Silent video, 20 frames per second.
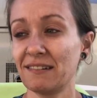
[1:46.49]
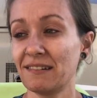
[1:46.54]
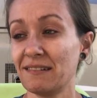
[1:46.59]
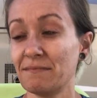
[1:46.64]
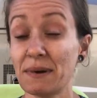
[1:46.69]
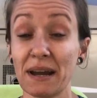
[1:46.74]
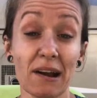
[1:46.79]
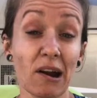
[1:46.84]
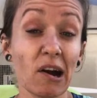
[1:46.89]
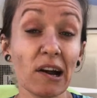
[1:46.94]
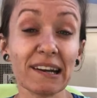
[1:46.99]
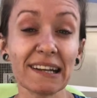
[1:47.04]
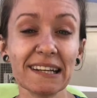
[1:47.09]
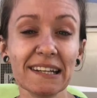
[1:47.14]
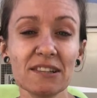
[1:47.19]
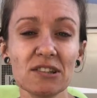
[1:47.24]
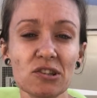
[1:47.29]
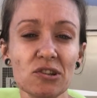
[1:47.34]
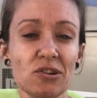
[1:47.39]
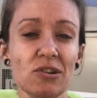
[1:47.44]
my
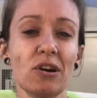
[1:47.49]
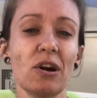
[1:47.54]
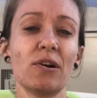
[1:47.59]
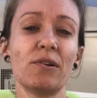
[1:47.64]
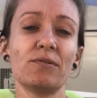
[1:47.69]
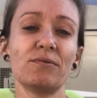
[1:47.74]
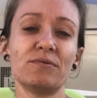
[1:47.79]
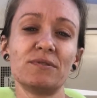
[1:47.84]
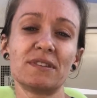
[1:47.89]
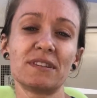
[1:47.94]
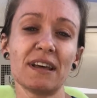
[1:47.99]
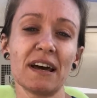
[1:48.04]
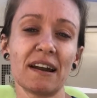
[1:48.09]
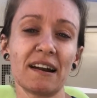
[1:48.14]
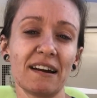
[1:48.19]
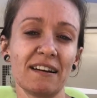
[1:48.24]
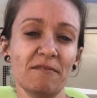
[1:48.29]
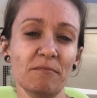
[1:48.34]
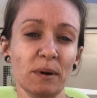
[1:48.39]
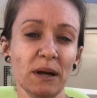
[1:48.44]
audience knows that
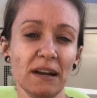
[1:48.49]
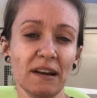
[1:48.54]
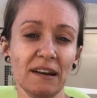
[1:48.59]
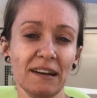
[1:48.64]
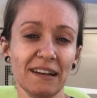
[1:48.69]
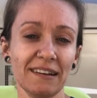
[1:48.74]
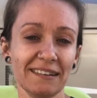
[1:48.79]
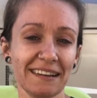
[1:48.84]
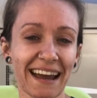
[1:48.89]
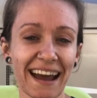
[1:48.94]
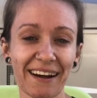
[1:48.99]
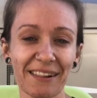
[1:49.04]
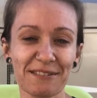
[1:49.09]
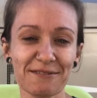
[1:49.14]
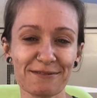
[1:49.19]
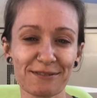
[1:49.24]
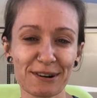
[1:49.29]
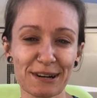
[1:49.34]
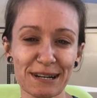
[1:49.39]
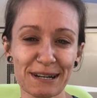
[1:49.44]
I've been in
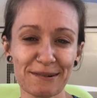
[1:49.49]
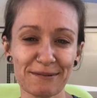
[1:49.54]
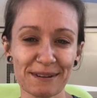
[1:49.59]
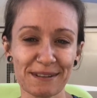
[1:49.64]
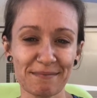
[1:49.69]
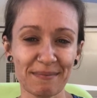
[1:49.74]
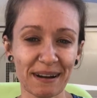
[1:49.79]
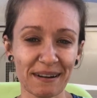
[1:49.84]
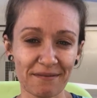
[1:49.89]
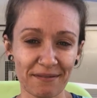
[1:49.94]
California with my